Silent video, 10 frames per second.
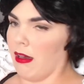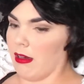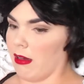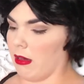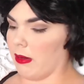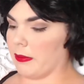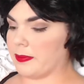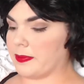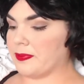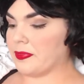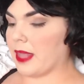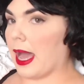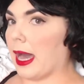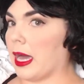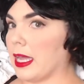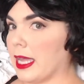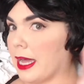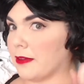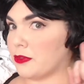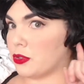I
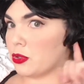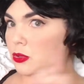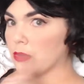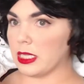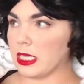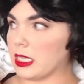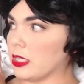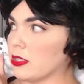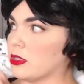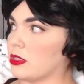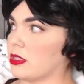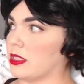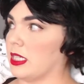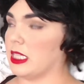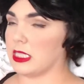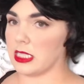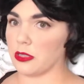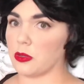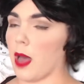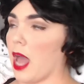have 2 ears," he said
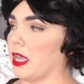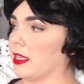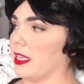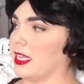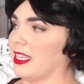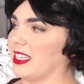quietly.